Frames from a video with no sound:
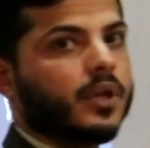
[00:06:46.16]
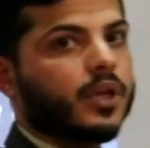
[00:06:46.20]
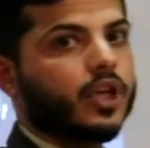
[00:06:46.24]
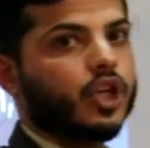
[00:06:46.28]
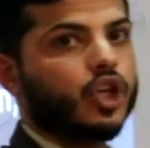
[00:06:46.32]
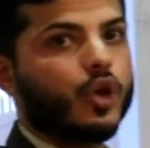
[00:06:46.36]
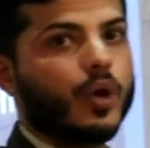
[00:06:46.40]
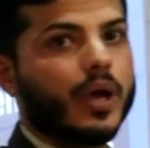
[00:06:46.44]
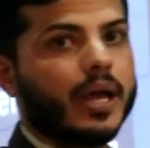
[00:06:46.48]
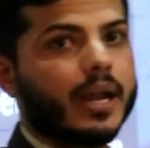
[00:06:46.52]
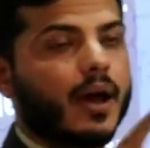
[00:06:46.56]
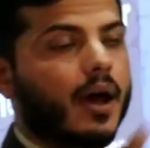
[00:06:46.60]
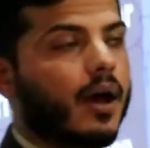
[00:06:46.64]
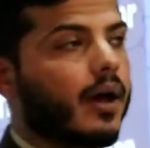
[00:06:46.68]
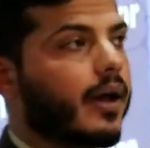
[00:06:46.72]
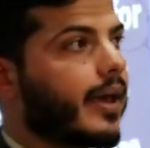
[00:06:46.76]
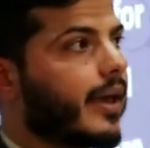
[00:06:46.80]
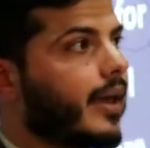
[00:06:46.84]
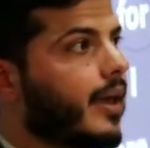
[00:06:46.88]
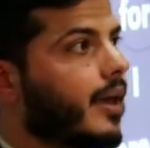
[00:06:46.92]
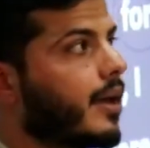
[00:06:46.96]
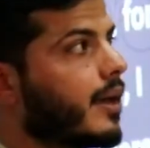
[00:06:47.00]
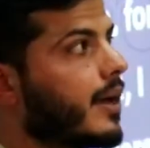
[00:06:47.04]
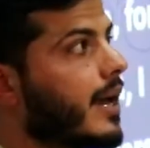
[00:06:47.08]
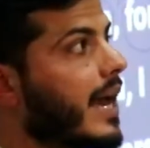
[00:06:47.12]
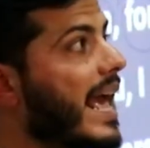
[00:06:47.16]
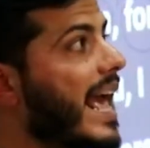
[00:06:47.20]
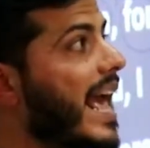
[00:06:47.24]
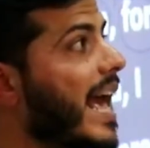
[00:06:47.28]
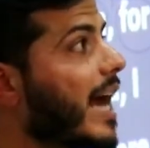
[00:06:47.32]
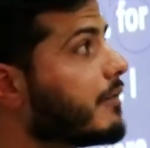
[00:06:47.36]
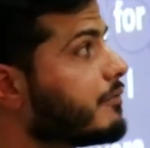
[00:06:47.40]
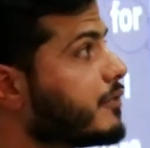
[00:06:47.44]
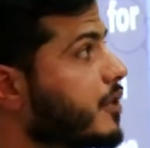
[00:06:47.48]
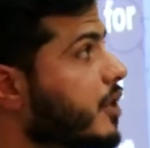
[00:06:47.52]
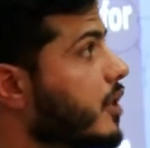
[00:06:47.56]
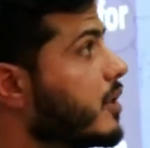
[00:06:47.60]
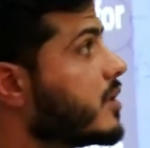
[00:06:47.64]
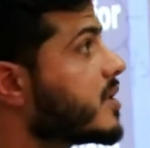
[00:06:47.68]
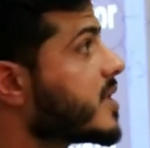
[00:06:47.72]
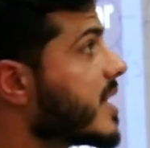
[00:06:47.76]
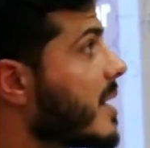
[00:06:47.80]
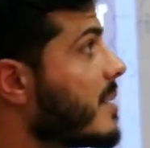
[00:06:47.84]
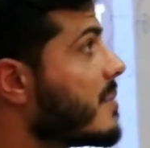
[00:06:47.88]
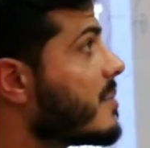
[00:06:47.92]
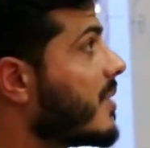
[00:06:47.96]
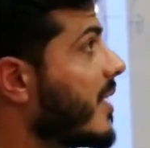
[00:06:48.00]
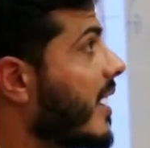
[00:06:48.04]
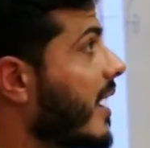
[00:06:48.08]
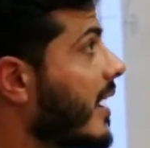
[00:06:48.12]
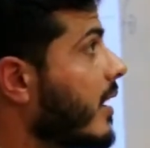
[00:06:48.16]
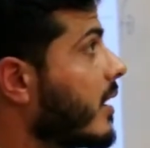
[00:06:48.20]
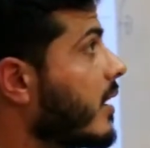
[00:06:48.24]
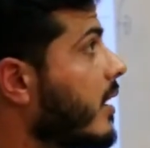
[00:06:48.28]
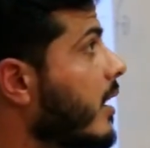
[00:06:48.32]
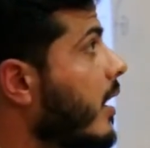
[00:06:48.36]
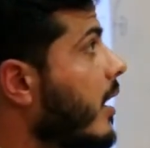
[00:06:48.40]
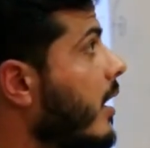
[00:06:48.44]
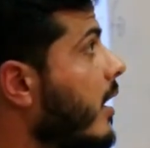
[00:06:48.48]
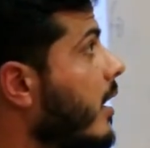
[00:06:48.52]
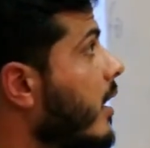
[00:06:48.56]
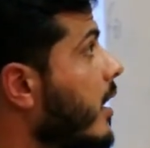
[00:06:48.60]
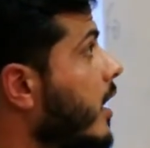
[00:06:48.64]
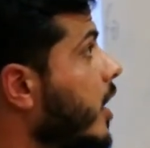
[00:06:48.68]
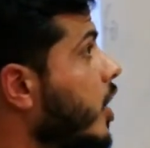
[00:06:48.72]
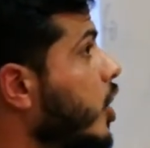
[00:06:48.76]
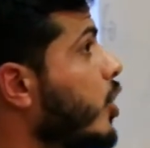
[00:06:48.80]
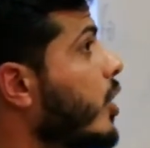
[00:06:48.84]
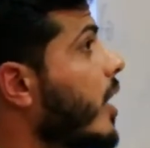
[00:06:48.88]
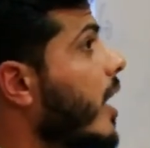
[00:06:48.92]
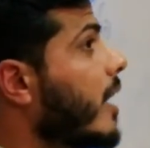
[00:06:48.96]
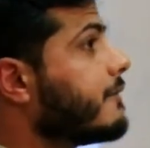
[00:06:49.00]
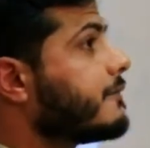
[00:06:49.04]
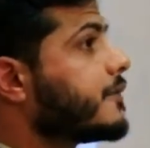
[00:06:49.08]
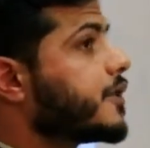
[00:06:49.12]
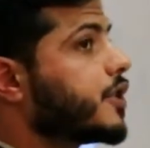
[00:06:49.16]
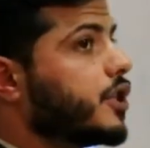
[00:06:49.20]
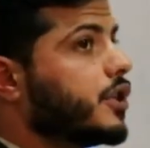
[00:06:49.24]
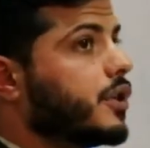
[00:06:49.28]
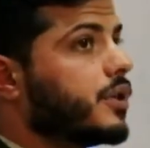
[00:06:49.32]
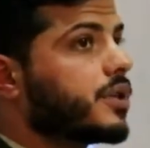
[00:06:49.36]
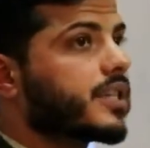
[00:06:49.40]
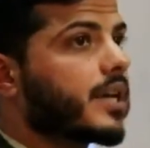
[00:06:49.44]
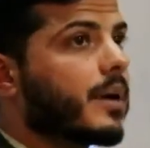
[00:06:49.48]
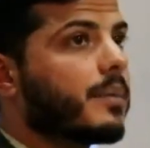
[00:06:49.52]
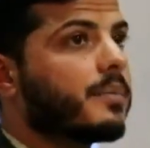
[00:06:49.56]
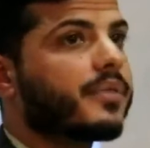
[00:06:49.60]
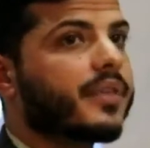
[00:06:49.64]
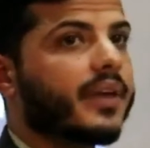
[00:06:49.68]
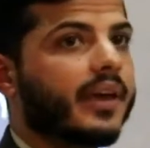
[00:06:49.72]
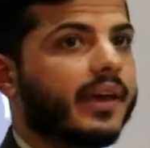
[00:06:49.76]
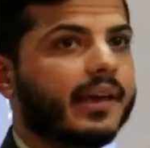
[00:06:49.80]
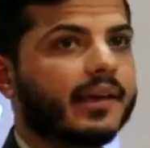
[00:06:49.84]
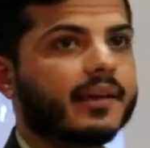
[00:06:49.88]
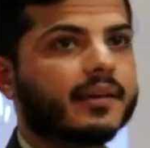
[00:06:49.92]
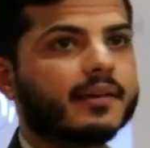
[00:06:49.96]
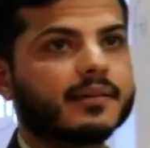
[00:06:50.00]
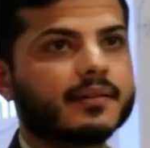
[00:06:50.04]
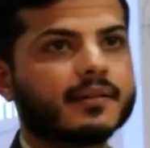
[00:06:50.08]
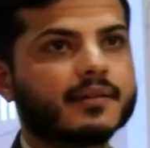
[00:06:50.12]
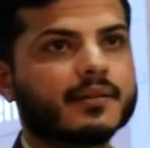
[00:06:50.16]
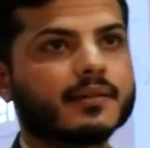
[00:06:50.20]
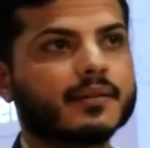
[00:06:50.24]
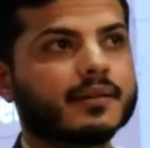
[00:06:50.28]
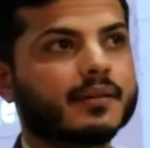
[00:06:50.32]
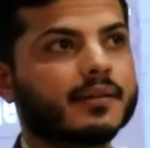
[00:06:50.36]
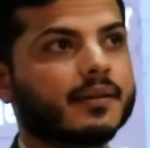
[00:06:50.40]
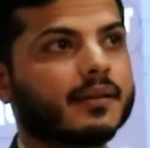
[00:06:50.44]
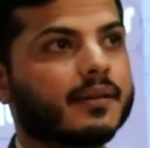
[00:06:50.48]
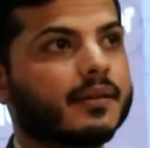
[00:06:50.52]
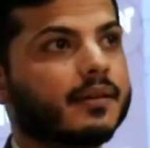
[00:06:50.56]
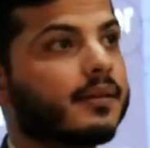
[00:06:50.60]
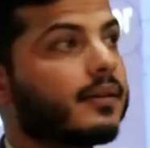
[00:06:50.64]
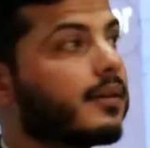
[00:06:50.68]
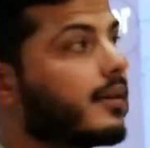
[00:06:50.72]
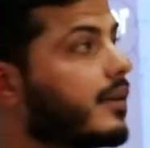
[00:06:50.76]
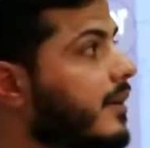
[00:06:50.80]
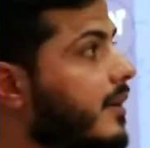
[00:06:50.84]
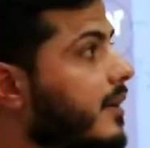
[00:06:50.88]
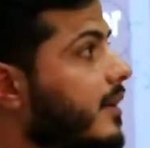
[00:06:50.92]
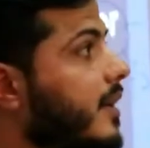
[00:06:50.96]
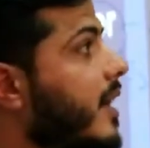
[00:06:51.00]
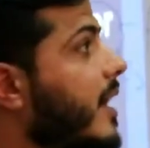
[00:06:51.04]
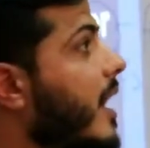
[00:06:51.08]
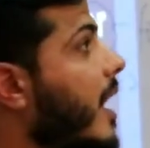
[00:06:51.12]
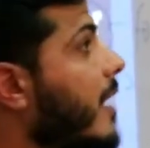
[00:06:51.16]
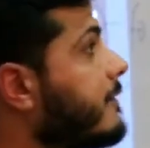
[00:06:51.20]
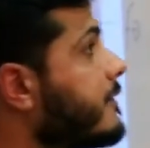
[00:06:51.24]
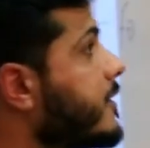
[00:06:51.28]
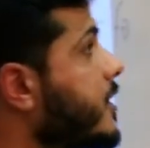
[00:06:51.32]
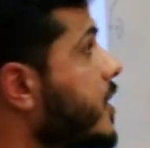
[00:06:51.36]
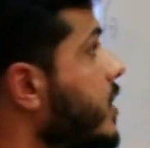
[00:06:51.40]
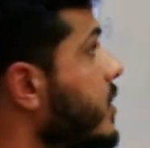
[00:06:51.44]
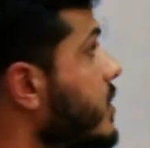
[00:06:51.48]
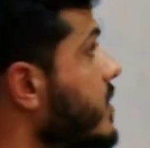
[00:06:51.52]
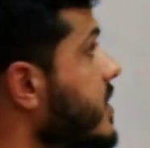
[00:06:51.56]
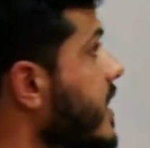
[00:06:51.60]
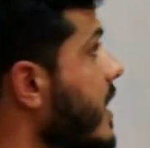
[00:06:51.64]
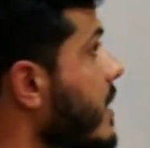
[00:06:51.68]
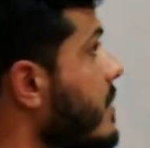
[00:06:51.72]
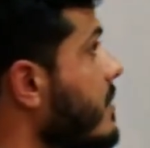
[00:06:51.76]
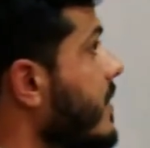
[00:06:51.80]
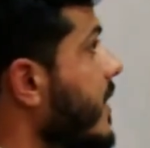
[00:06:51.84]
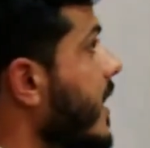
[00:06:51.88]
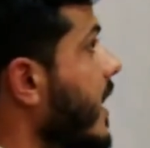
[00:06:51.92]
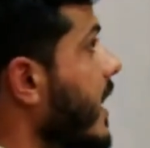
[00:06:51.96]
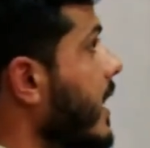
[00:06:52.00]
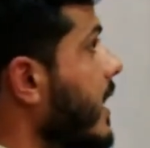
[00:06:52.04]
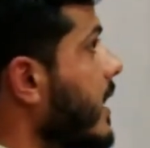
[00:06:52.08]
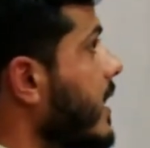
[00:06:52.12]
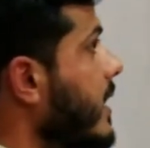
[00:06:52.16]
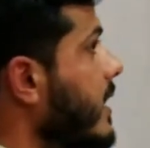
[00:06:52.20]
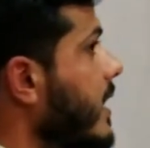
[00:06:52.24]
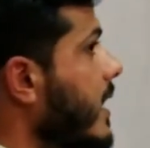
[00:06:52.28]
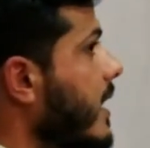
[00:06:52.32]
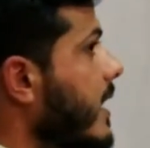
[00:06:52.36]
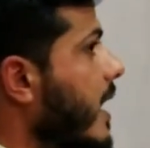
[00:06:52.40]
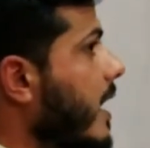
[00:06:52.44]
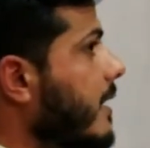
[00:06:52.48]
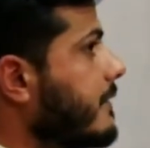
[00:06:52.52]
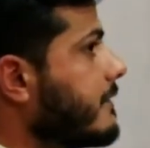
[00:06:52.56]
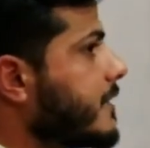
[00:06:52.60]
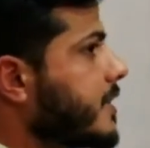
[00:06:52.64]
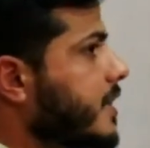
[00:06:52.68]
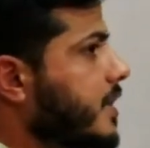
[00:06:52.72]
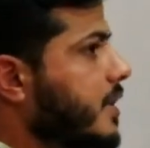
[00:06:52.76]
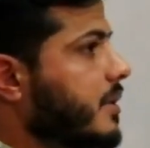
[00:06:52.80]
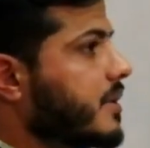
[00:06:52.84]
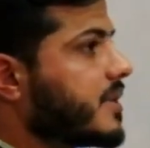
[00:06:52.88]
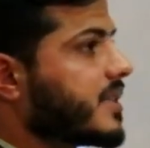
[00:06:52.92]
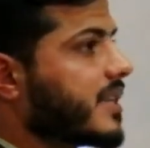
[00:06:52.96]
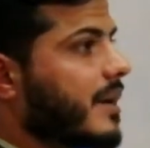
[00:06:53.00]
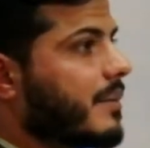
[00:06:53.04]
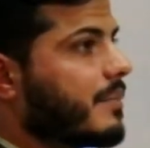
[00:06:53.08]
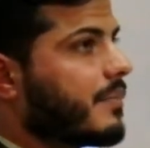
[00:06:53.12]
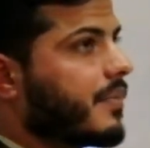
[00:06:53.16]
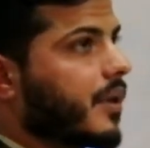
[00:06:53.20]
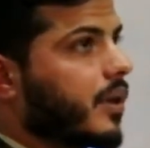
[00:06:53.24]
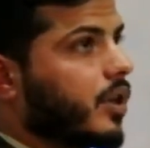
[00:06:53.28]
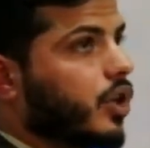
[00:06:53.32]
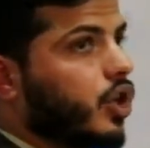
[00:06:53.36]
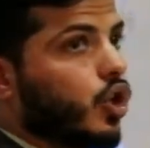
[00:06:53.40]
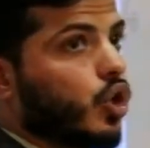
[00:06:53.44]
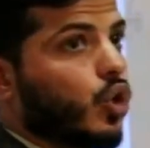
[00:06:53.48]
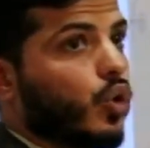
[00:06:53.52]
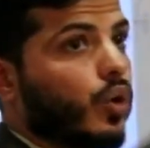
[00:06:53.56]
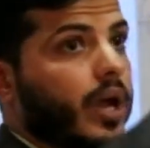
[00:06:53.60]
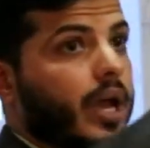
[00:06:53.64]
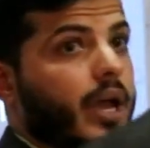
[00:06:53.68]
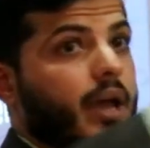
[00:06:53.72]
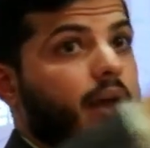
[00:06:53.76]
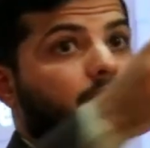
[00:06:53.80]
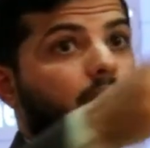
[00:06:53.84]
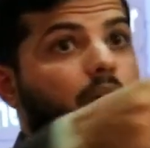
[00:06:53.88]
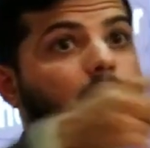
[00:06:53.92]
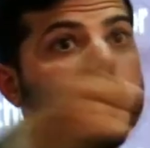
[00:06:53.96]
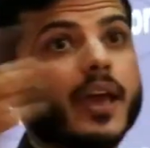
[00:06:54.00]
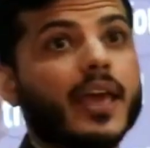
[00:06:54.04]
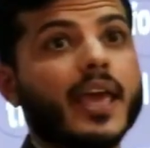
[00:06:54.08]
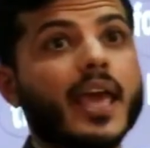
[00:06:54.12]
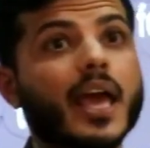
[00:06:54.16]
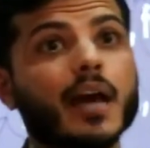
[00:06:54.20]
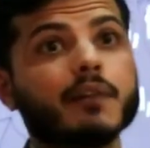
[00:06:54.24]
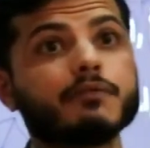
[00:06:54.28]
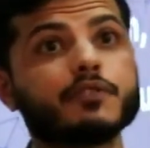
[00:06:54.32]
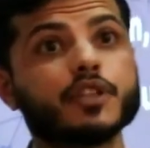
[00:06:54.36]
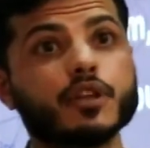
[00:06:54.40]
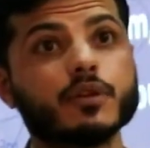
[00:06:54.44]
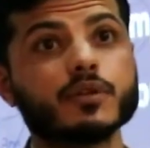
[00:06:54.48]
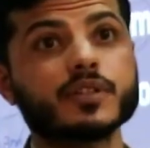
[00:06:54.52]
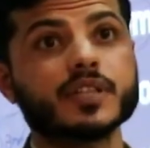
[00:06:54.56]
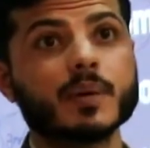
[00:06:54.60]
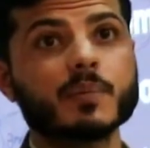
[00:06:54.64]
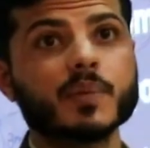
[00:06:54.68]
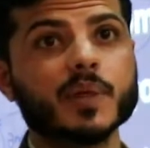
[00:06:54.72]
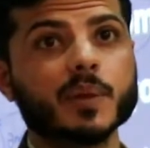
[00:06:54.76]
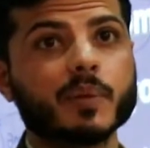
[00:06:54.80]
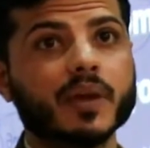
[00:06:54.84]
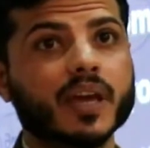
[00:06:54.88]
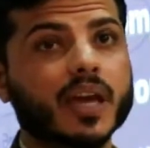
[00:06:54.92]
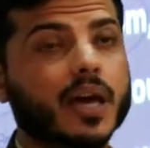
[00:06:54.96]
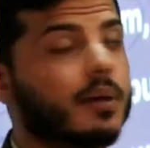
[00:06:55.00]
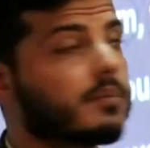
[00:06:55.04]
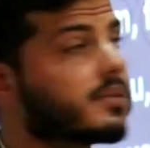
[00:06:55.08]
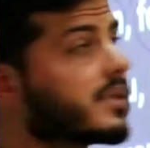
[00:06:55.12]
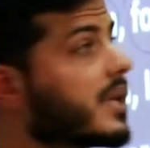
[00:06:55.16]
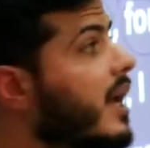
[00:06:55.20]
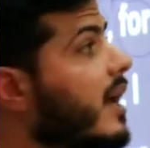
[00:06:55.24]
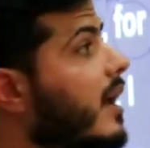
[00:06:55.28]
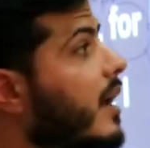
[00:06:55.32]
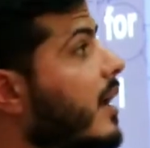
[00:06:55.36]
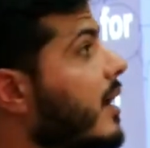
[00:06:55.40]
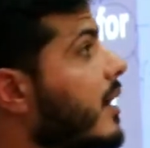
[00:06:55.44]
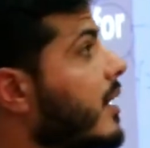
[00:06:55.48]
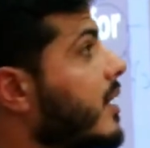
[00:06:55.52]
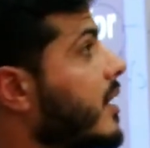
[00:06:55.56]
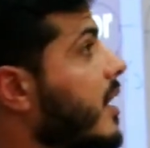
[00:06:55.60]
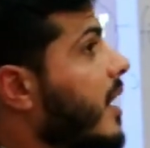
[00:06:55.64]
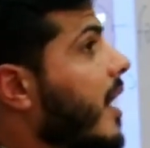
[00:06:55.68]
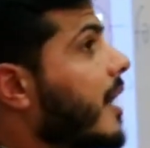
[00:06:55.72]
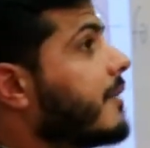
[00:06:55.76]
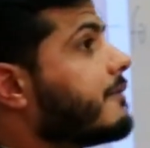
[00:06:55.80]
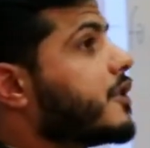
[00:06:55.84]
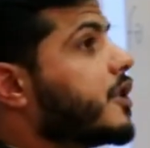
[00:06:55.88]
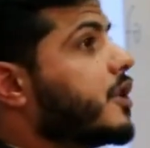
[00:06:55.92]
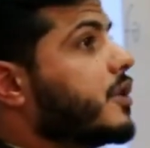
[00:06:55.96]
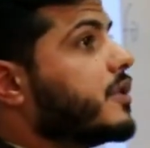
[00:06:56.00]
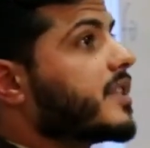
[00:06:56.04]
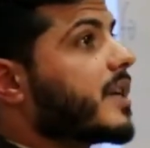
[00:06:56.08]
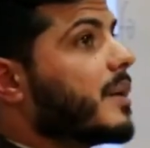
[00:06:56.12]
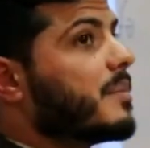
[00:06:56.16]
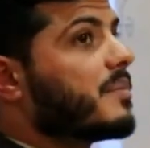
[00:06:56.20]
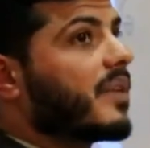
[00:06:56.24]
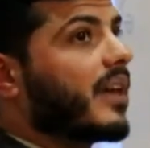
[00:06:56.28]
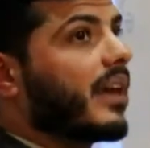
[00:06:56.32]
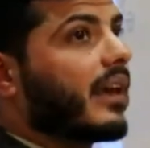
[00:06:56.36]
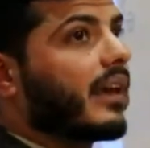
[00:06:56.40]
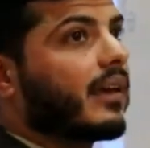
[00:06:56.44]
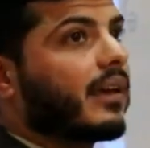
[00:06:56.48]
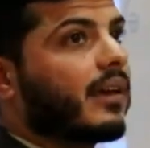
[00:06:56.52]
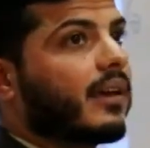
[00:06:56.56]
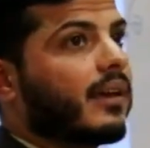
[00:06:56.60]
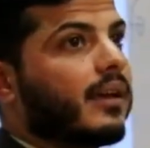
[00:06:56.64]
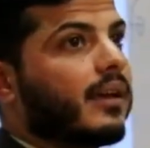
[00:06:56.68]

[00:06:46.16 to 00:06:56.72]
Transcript: You and I have to do something. You have to do something. You have to do something. You have to do something. You and I have to do something becomes, you have to do something.